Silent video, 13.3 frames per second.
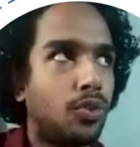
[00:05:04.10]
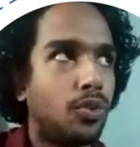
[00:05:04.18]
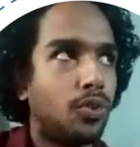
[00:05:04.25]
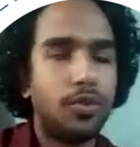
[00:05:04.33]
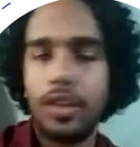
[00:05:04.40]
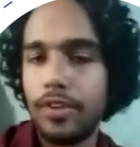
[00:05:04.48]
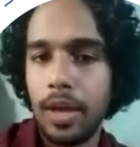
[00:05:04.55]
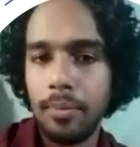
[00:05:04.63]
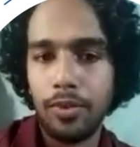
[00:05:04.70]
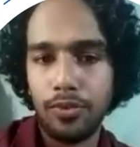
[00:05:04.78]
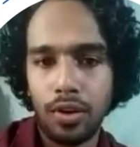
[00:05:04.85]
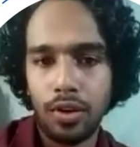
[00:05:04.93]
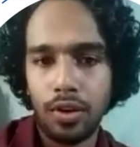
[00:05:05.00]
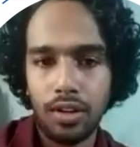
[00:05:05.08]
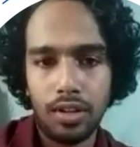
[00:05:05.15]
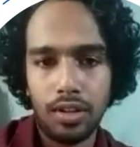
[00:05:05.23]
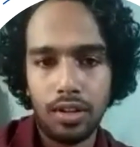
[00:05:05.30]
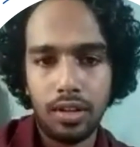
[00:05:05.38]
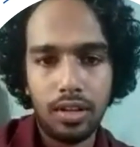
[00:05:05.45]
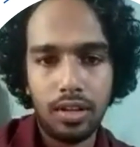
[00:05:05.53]
for the family pool.
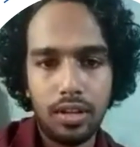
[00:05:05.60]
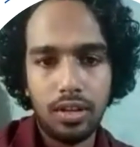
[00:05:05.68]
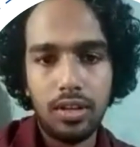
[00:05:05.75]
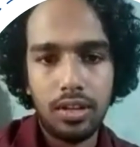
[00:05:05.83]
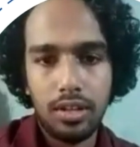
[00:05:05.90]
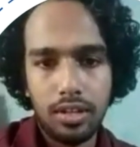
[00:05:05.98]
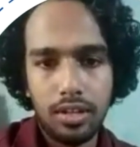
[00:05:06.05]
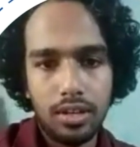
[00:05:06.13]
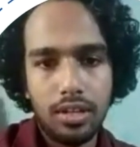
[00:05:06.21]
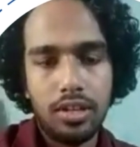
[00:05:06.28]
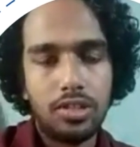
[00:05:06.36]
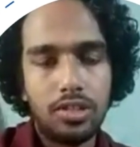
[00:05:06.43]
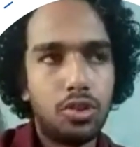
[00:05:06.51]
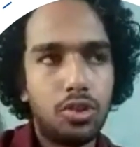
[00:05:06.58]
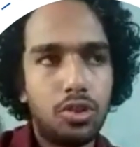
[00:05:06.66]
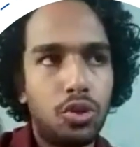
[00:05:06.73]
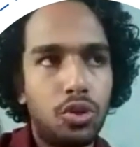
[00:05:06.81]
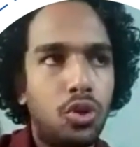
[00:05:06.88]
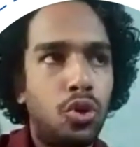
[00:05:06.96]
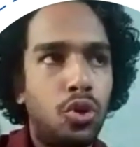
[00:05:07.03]
Okay.
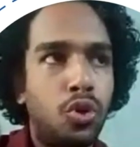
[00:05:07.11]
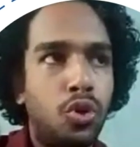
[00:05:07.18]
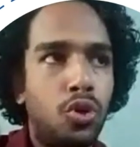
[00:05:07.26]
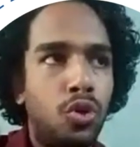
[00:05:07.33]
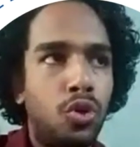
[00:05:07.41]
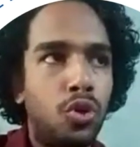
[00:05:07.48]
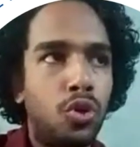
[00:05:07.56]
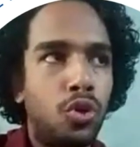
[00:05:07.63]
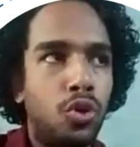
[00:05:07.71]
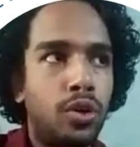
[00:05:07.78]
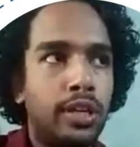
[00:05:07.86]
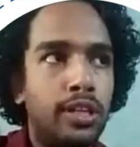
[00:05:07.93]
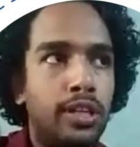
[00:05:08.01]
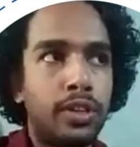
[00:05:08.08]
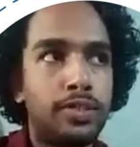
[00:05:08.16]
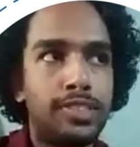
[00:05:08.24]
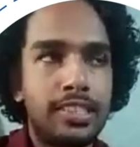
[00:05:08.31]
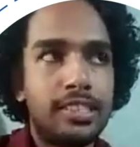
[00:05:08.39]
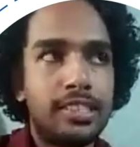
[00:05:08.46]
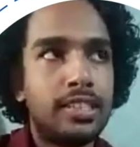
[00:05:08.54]
So it was such,
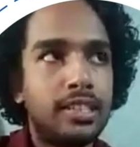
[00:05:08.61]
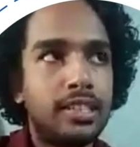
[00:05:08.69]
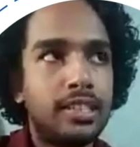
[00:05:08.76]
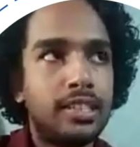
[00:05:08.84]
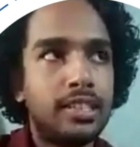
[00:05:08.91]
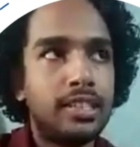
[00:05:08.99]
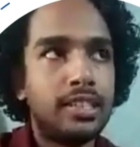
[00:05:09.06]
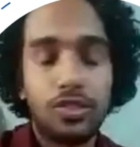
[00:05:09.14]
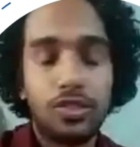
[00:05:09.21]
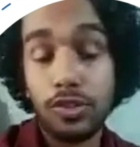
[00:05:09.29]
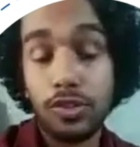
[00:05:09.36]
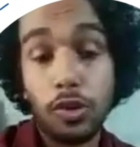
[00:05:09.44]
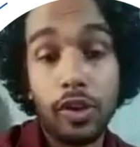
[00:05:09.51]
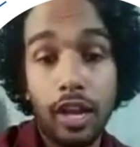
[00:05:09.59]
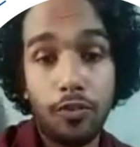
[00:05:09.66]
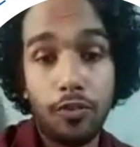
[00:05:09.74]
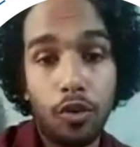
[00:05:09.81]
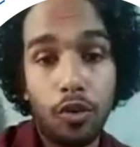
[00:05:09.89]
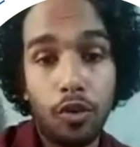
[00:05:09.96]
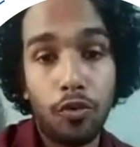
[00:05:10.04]
it was so helpful
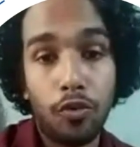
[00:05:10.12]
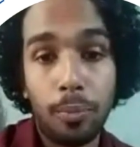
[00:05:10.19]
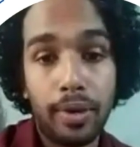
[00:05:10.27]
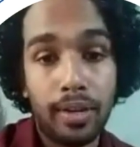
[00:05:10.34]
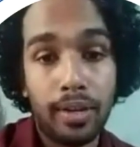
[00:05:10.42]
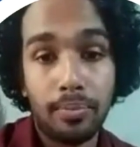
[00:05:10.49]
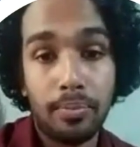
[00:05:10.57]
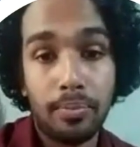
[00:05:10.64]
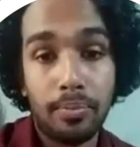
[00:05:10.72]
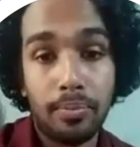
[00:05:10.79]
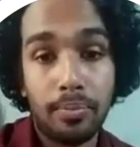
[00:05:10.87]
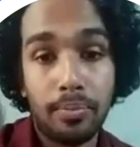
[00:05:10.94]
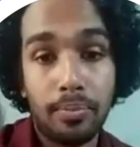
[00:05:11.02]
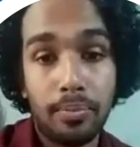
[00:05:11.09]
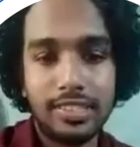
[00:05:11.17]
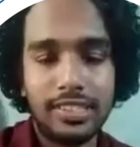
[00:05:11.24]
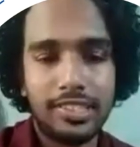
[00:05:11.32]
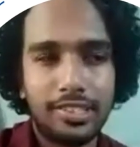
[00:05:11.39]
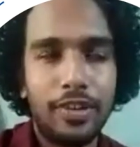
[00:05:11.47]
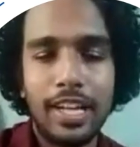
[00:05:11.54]
for me. because I was just
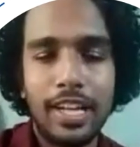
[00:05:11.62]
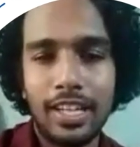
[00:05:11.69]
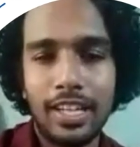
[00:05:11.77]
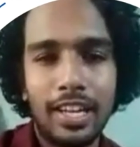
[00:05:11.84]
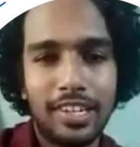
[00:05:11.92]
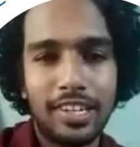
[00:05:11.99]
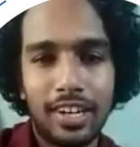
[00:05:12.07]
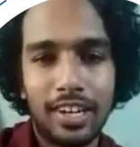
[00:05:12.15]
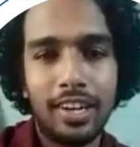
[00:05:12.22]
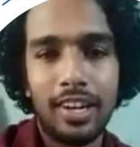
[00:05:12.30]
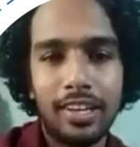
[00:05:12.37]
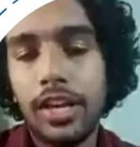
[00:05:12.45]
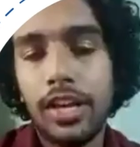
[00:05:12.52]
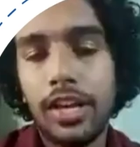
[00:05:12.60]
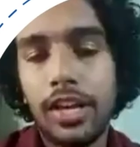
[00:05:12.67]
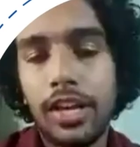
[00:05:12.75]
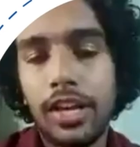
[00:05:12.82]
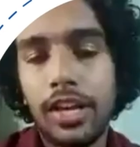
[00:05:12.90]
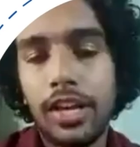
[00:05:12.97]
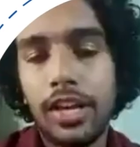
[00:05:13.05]
financially struggling.
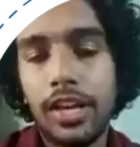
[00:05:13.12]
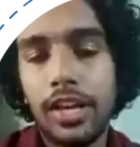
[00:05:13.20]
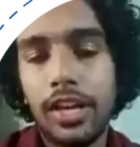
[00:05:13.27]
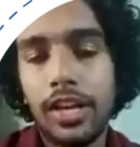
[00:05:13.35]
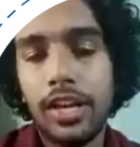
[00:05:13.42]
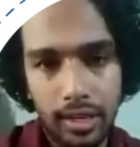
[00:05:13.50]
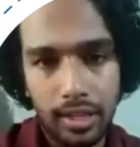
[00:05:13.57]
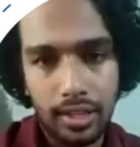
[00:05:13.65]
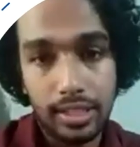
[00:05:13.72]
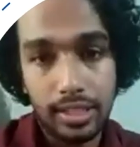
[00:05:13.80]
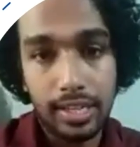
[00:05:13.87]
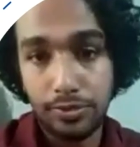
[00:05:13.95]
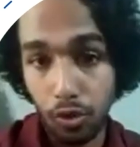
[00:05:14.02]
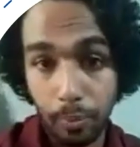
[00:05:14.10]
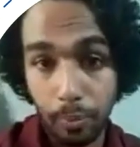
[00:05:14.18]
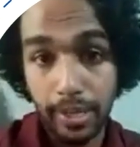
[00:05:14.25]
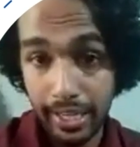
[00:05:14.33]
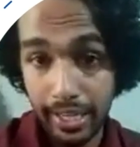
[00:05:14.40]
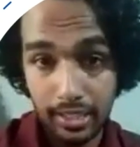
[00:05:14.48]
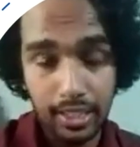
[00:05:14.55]
Medical bill was almost
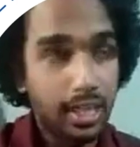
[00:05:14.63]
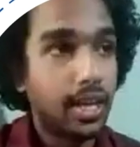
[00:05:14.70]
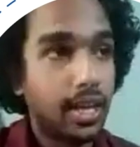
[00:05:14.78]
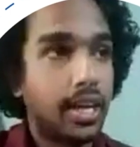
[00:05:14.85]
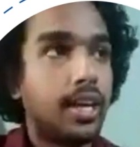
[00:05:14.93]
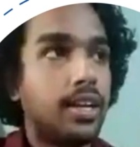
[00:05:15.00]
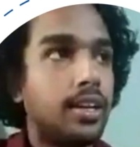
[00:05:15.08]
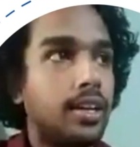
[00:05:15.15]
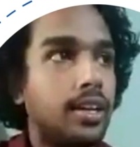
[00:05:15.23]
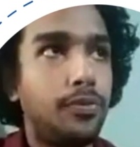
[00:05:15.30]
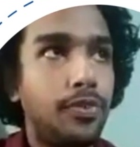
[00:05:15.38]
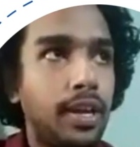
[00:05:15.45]
about one lakh. So the